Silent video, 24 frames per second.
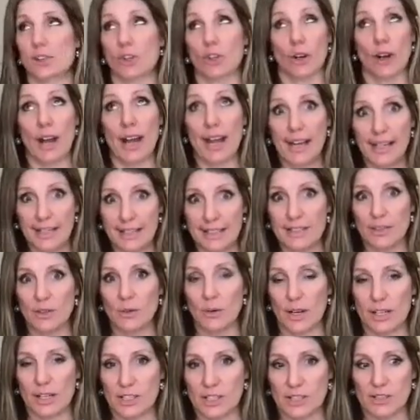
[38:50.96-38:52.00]
great
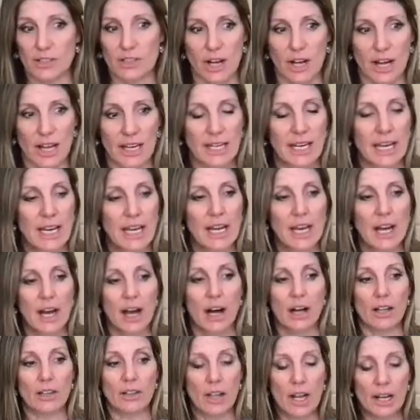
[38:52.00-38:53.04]
question, Dawn.
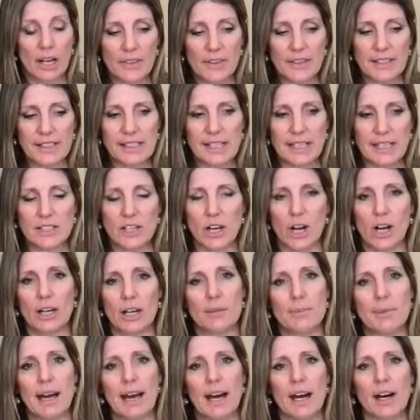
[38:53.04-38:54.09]
A lot of things I talk
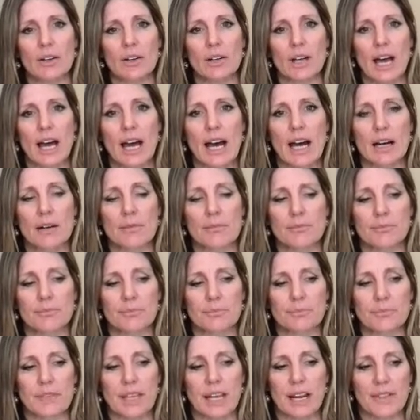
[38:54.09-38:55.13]
about
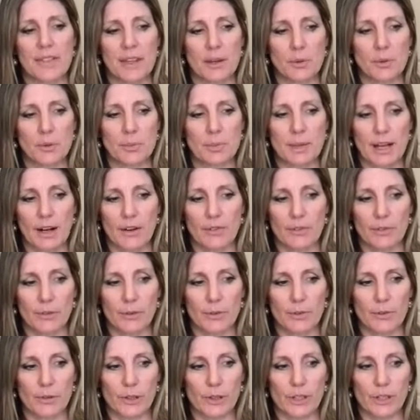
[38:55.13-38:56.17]
that I think would be helpful
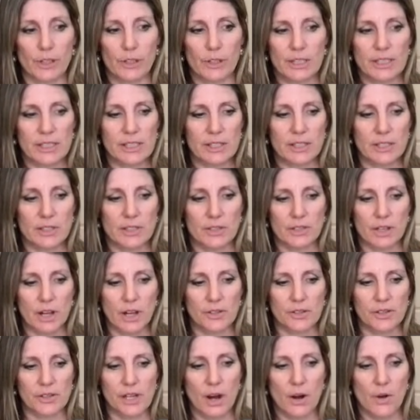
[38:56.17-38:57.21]
for your listeners
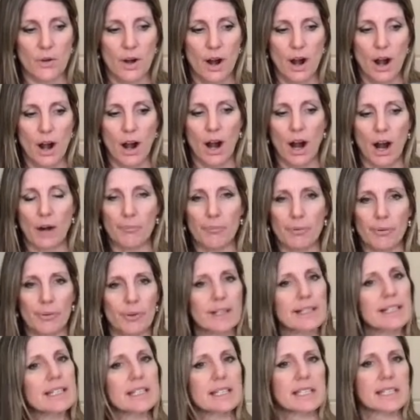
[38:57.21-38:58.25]
also are
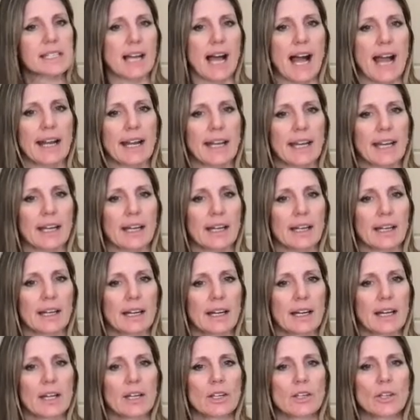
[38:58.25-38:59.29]
pre-deciding.
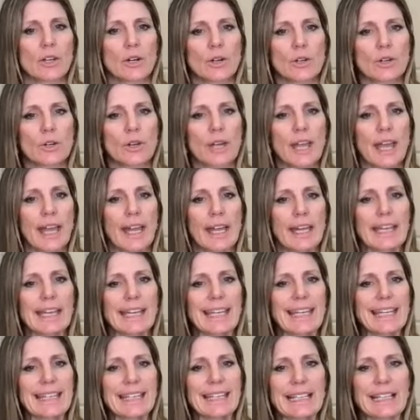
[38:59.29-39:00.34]
You can't
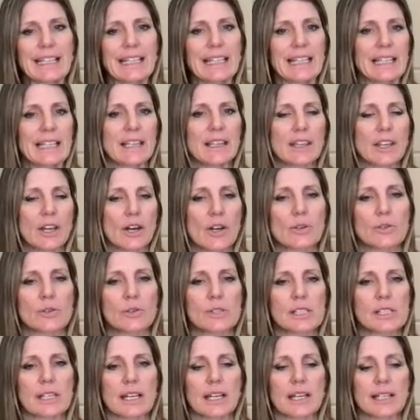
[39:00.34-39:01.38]
get in
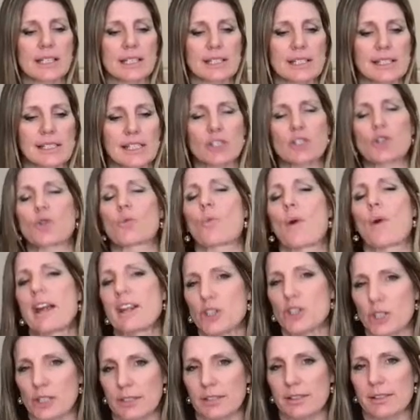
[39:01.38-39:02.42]
those
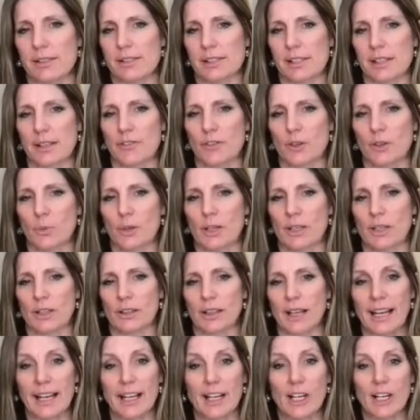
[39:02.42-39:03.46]
situations, if you
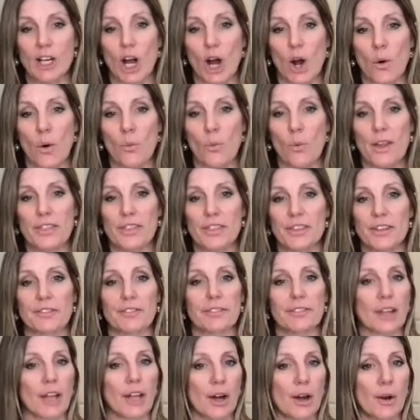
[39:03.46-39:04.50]
will, and go with the
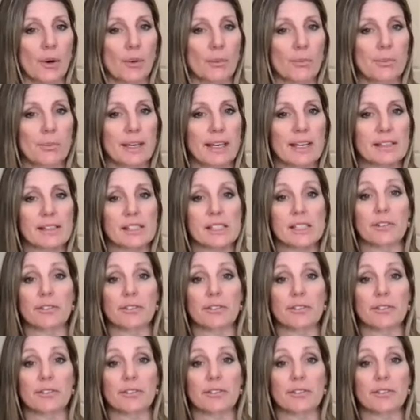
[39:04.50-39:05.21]
flow because the